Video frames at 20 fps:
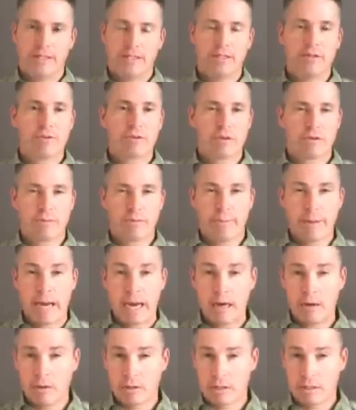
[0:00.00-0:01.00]
geothermal
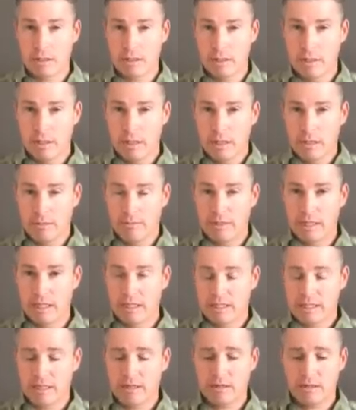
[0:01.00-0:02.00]
power,
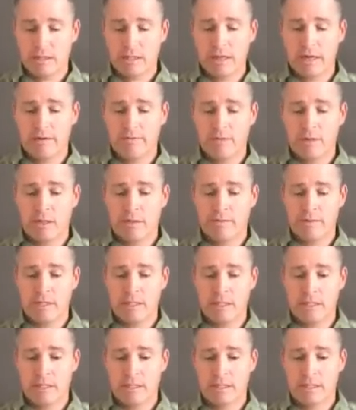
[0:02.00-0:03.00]
because they also have one of
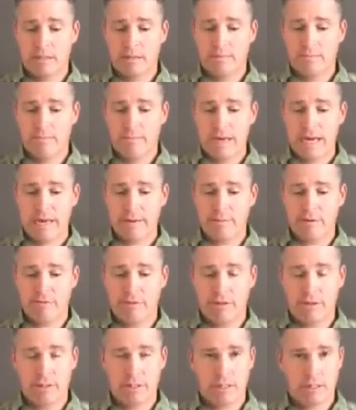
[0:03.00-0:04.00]
these magma
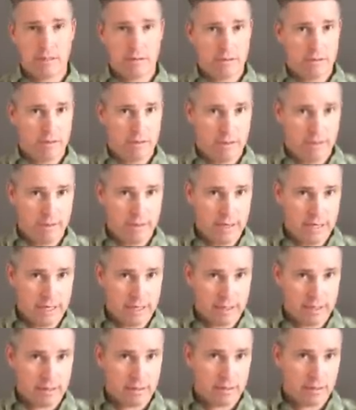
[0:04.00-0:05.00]
flows under
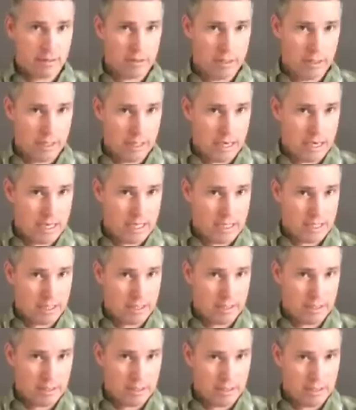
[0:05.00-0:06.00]
their
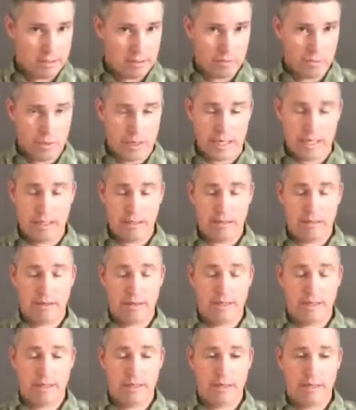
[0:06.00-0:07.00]
nation as well,
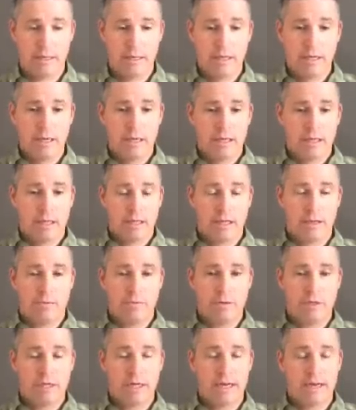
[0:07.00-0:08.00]
and they
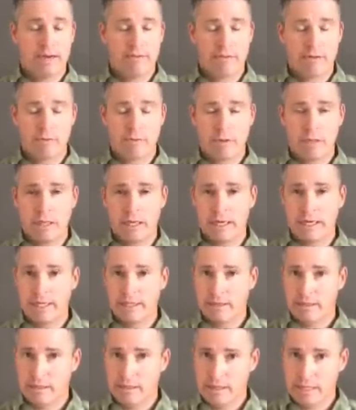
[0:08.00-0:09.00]
wouldn't have to rely
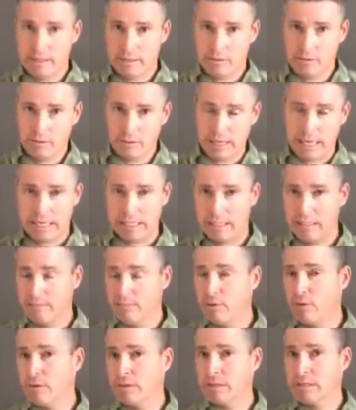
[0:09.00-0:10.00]
on natural gas
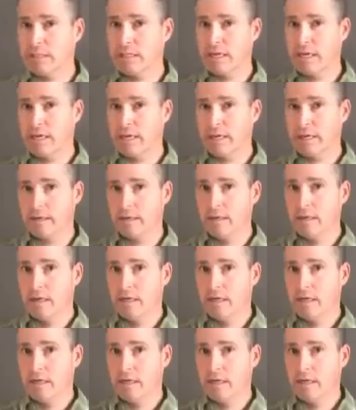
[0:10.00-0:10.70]
imports and